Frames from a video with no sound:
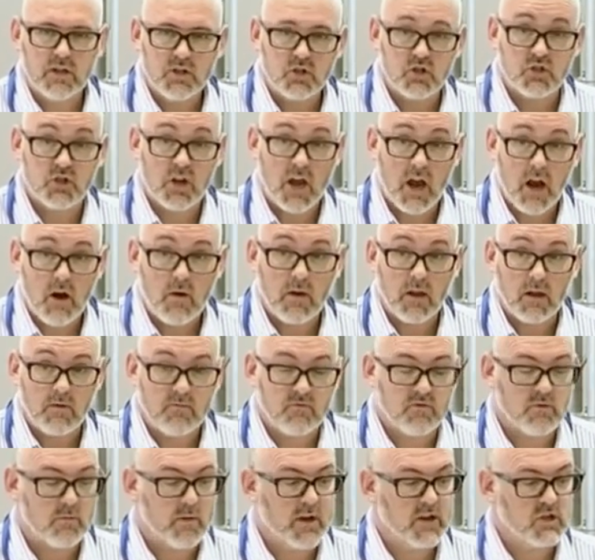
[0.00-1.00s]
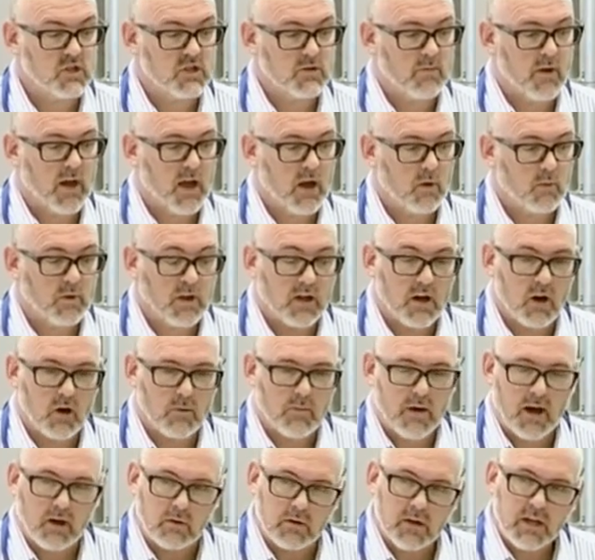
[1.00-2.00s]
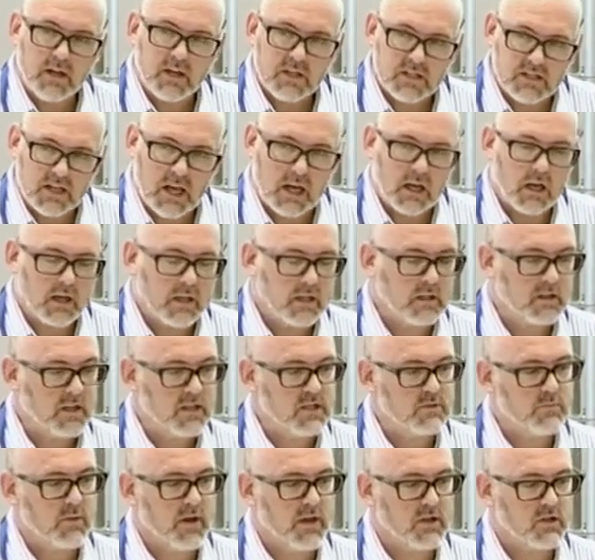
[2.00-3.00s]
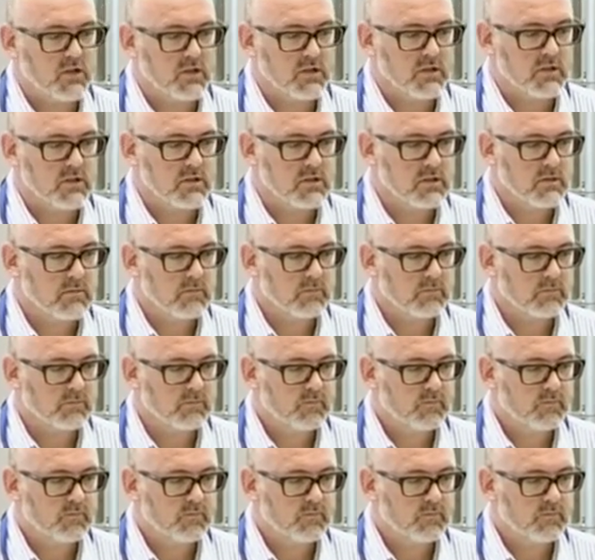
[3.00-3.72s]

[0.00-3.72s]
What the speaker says: sharing information about how we go about tackling these patients.